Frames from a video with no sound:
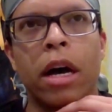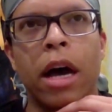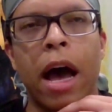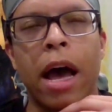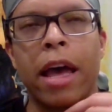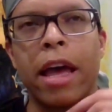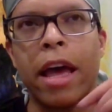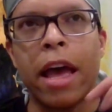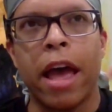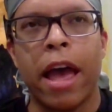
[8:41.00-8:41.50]

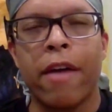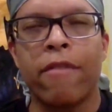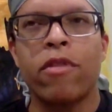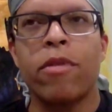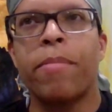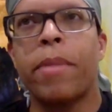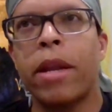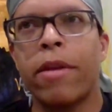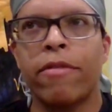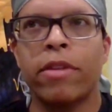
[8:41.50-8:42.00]
Every
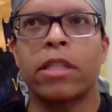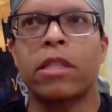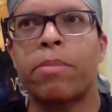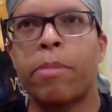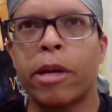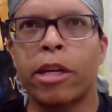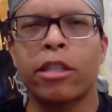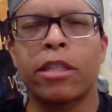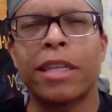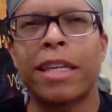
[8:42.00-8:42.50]
bit of
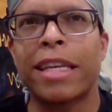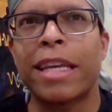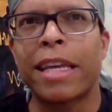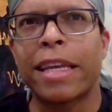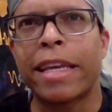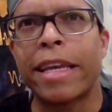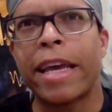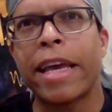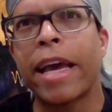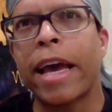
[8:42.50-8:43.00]
experience he
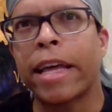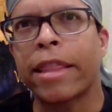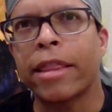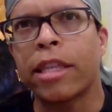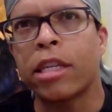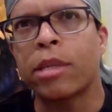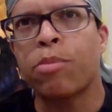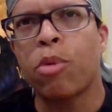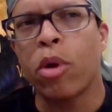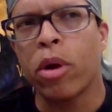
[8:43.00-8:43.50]
can get at
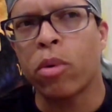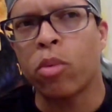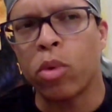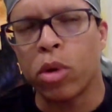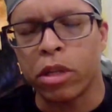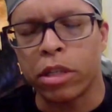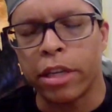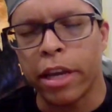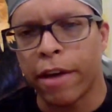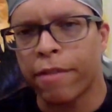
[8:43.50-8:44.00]
this point
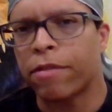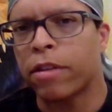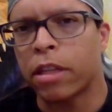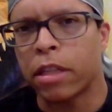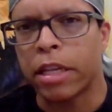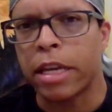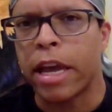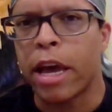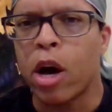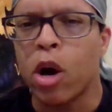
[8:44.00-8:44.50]
will
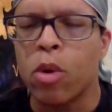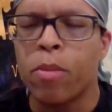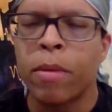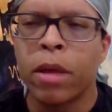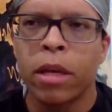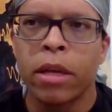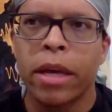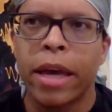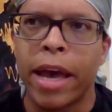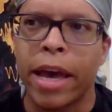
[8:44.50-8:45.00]
definitely help,
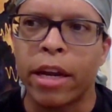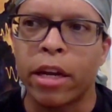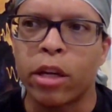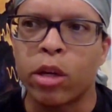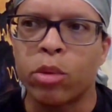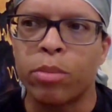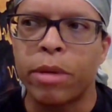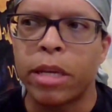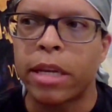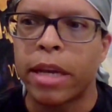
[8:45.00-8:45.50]
and
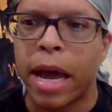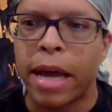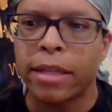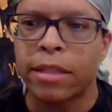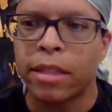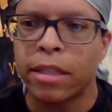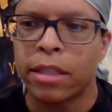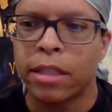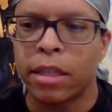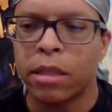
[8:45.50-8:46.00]
it'll be nice
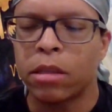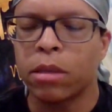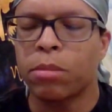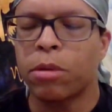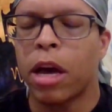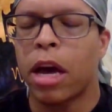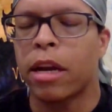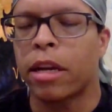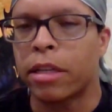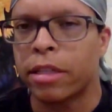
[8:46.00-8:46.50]
to see some
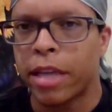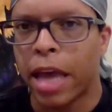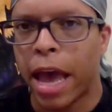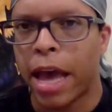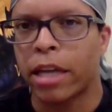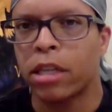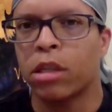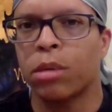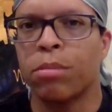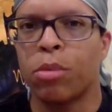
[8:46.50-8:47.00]
kind of
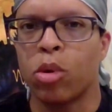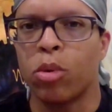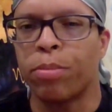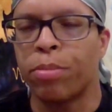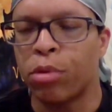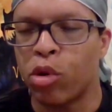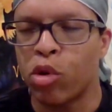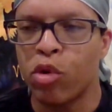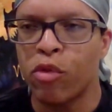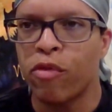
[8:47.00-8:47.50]
tangible
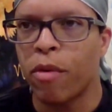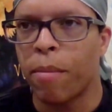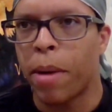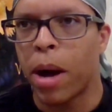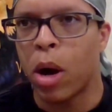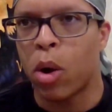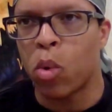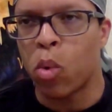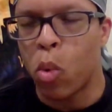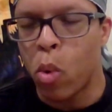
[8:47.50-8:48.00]
proof
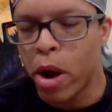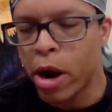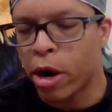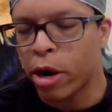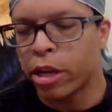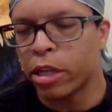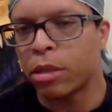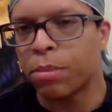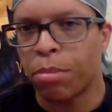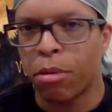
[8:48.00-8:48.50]
about where
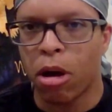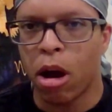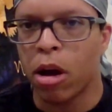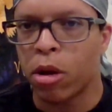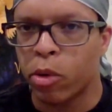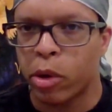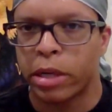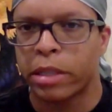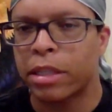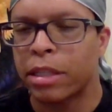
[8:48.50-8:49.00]
his
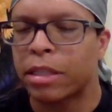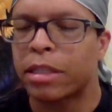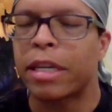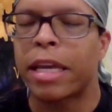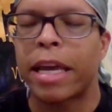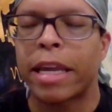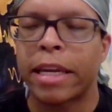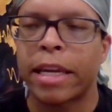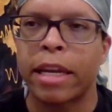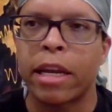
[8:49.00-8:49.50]
progress has
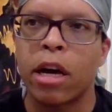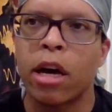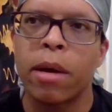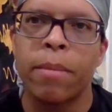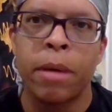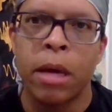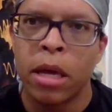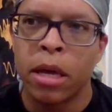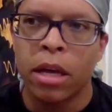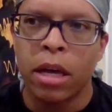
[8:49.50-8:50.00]
ended
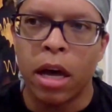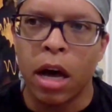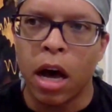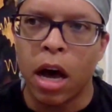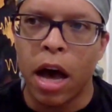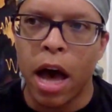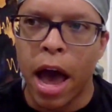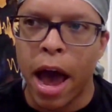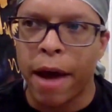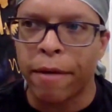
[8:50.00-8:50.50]
up
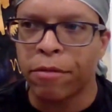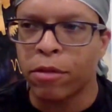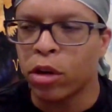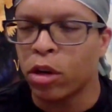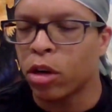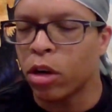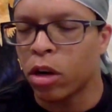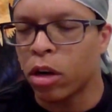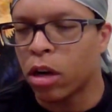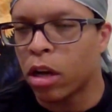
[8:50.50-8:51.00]

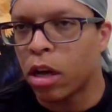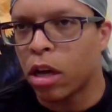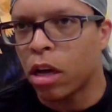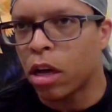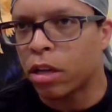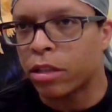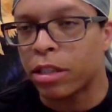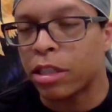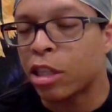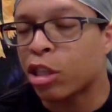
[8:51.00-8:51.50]
after
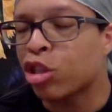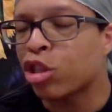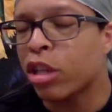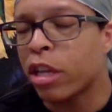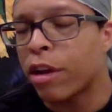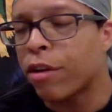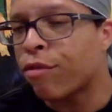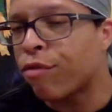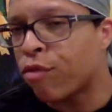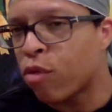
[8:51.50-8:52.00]

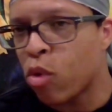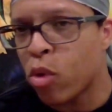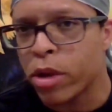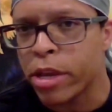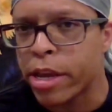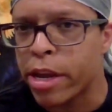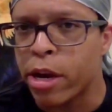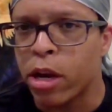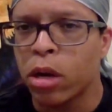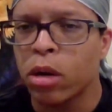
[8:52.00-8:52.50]
essentially a full
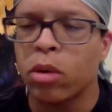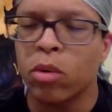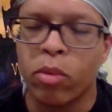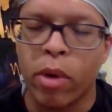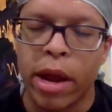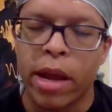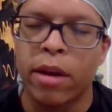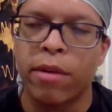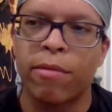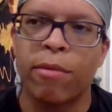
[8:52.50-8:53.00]
year,
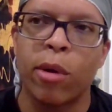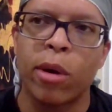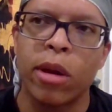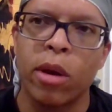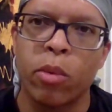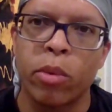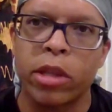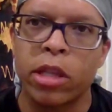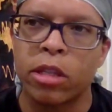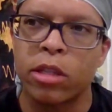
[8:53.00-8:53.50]
right, of
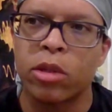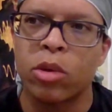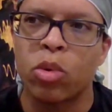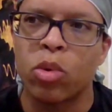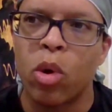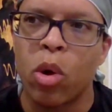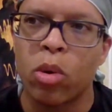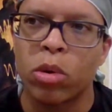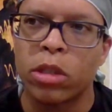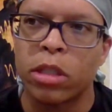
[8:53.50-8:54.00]
working with this new
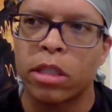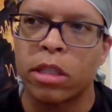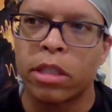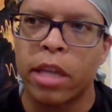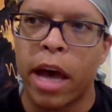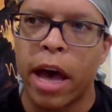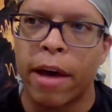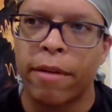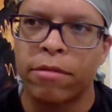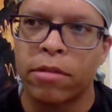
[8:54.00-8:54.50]
coaching
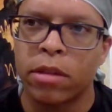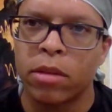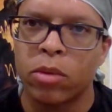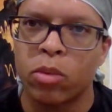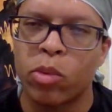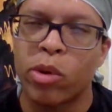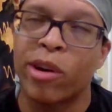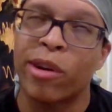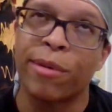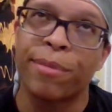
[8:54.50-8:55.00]
staff.
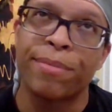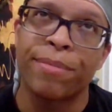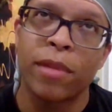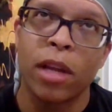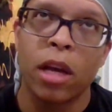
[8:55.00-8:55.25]
Well,